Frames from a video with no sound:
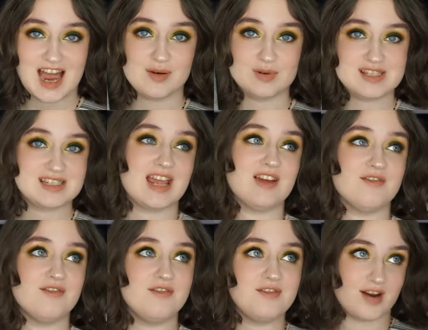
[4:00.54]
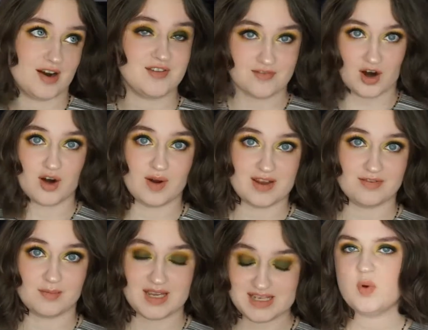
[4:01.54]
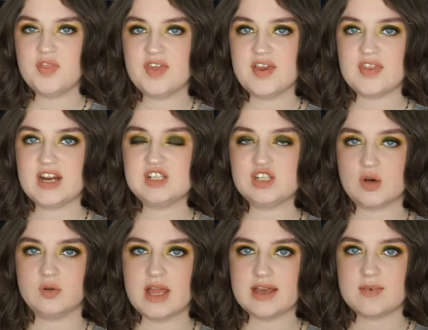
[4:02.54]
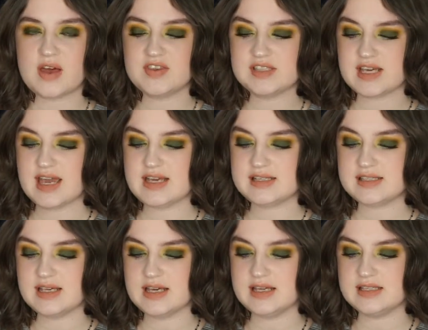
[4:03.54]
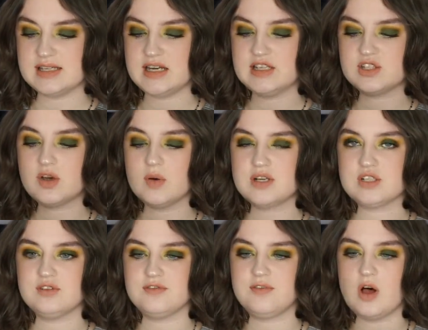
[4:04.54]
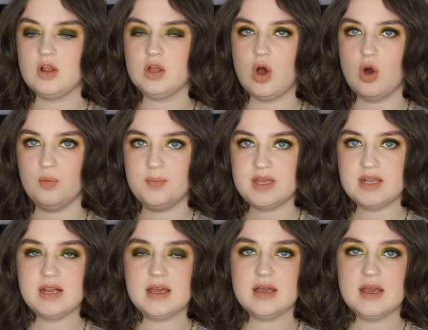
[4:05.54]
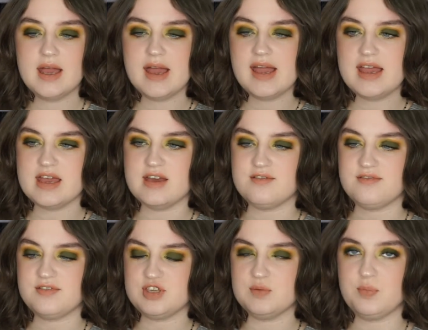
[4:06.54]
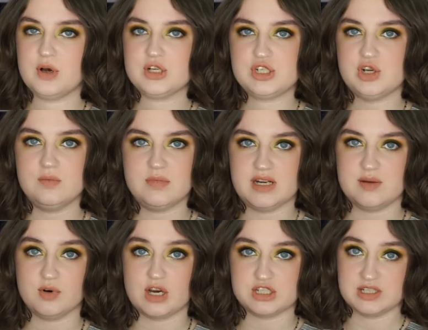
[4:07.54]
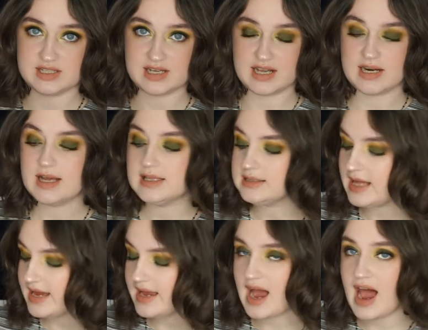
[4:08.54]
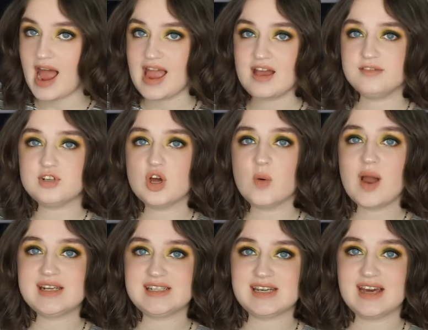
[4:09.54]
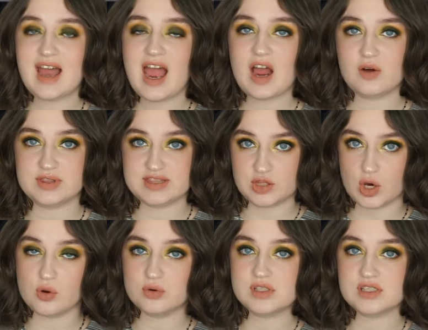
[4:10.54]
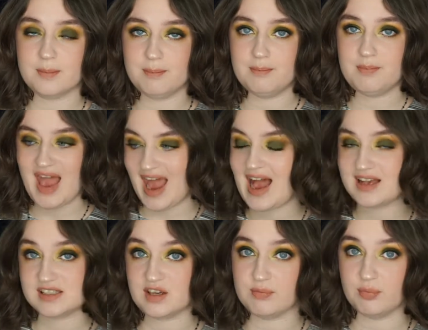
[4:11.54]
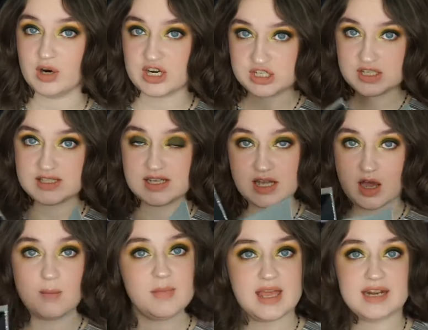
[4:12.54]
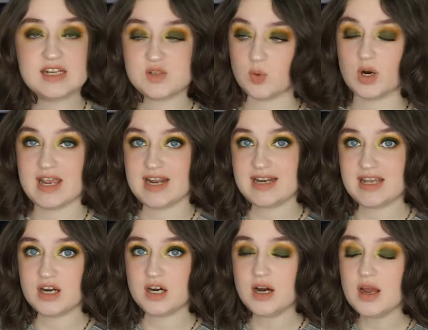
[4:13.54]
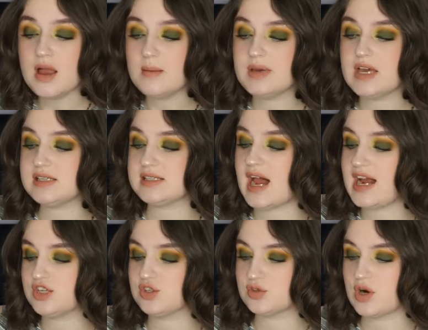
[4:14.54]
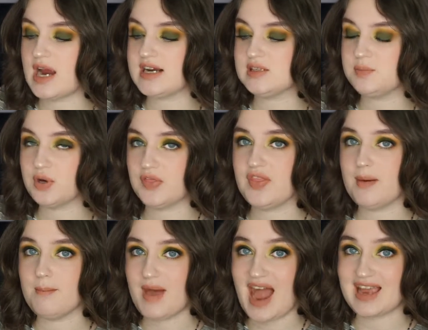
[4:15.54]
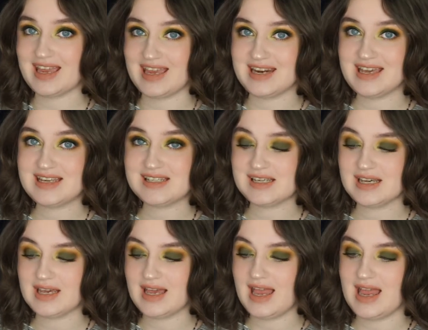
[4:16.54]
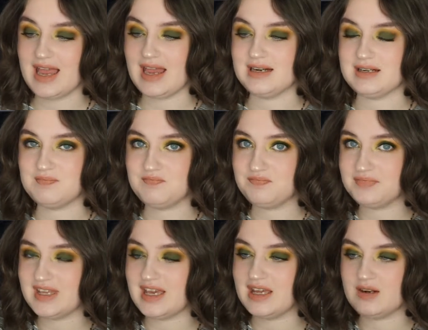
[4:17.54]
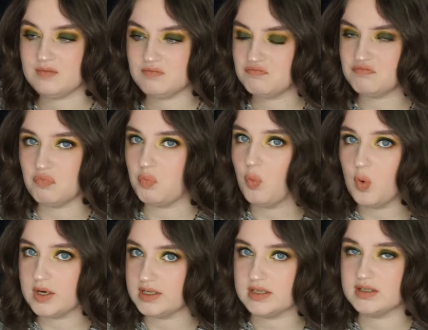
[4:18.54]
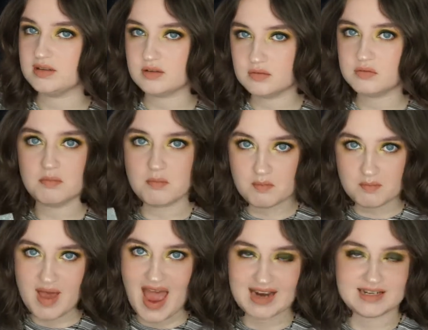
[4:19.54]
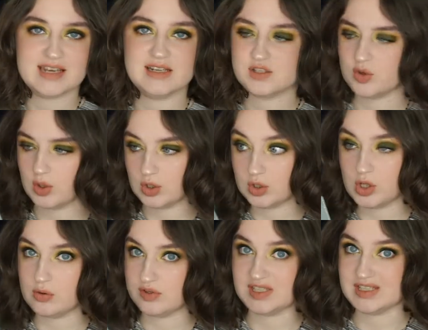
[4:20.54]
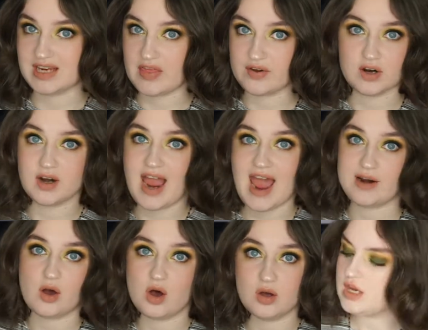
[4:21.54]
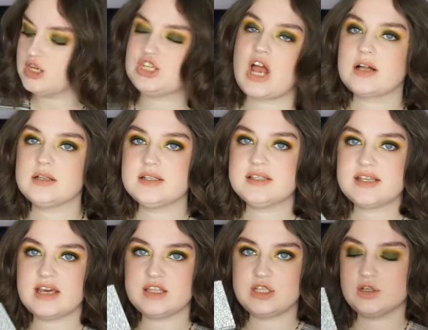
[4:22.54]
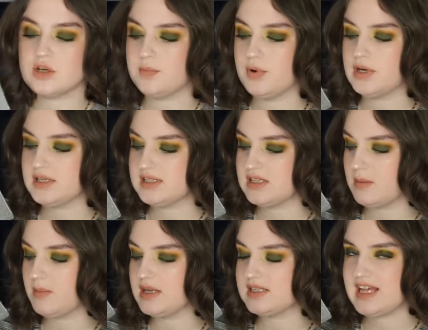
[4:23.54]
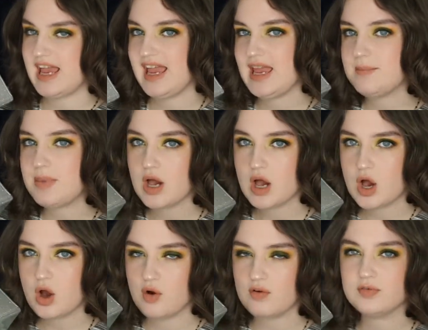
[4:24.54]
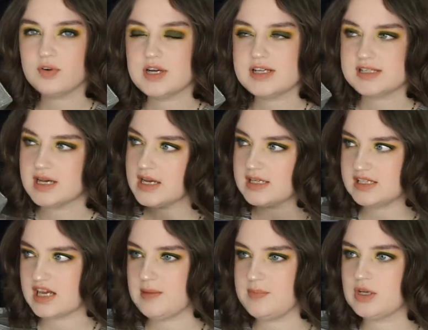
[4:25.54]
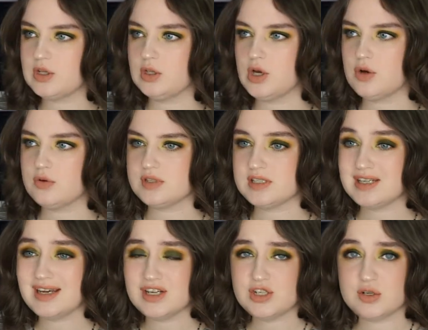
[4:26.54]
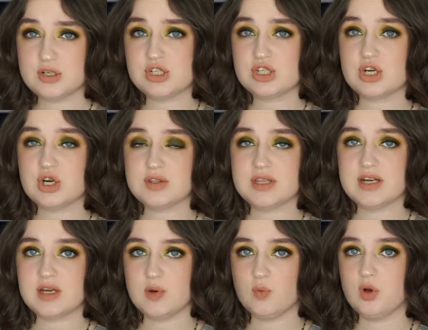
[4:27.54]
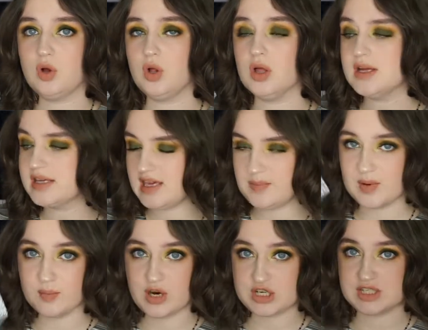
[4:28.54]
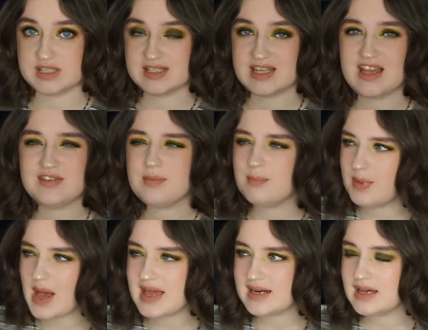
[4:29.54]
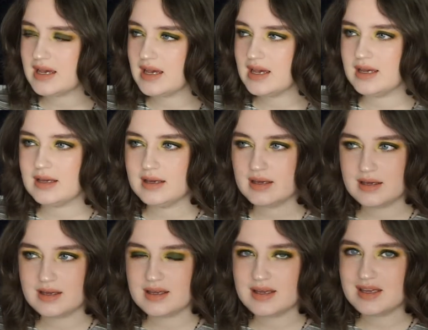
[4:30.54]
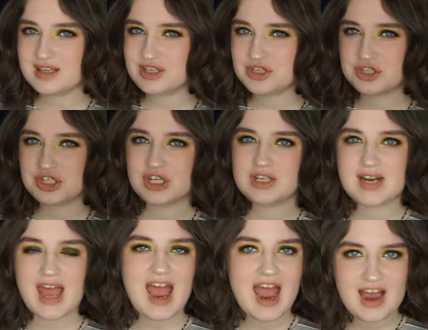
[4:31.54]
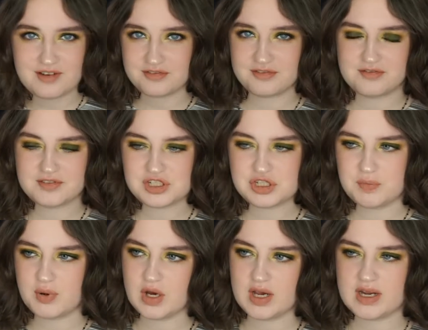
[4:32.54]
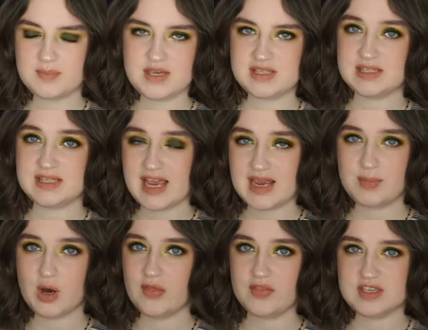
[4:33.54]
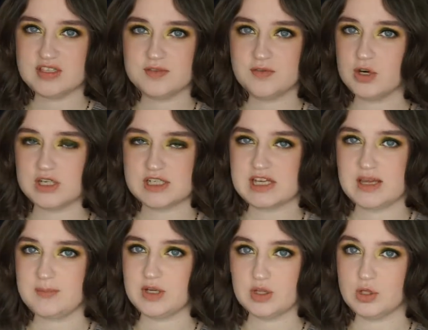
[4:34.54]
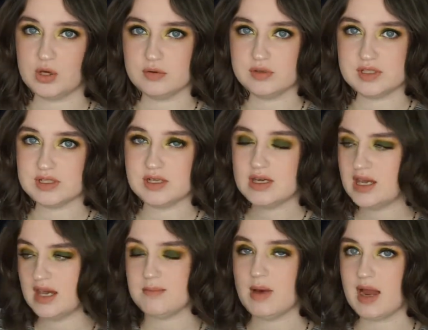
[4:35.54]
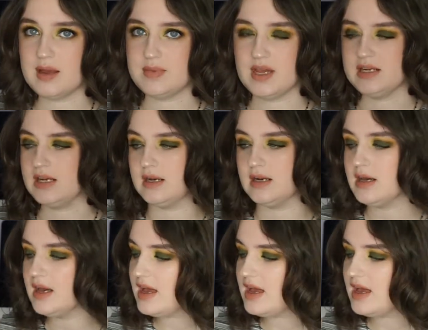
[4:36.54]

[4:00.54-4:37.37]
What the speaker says: I would stay very far away from it. One thing that I don't like about this case is it is going to fall open if you put too many brushes in it. Like, I have no idea how those packs of brushes that come in it were in here, because I tried to put them back in it and it wouldn't magnet or close together at all. Jaclyn said that you could put some tape over it to keep it closed to ensure that it will keep your brushes safe, but you shouldn't have to put a piece of tape on this for it to keep it closed, in my opinion.